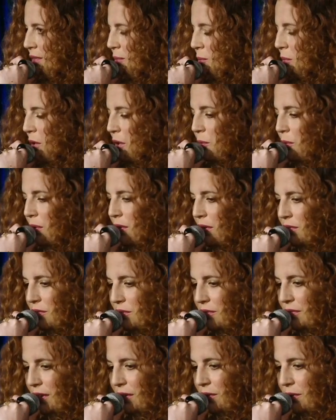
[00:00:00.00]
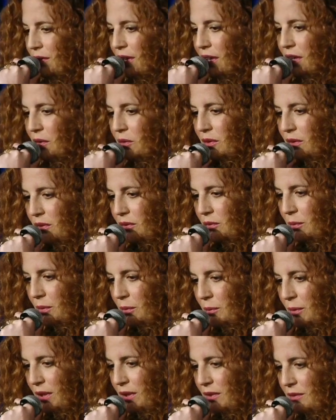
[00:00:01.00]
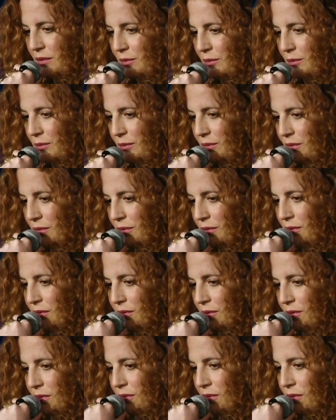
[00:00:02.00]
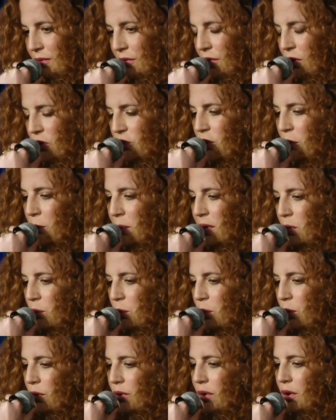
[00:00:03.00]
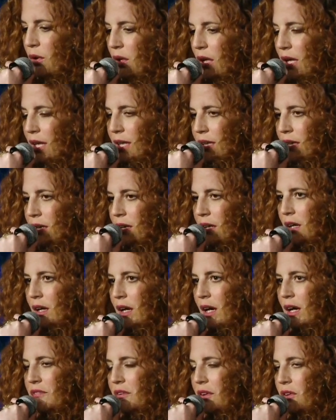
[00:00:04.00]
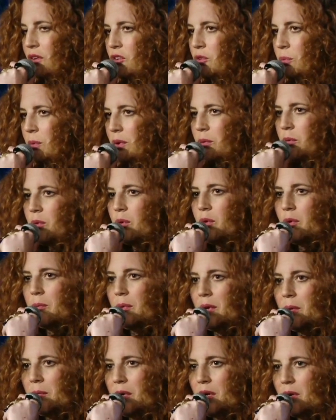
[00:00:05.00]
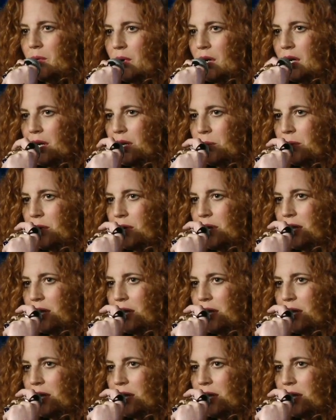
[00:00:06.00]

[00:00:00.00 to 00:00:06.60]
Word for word: Marijuana's fun, right? Anyone need to smoke weed? There should be a rule, though. Like, I feel like there should be a rule about marijuana where,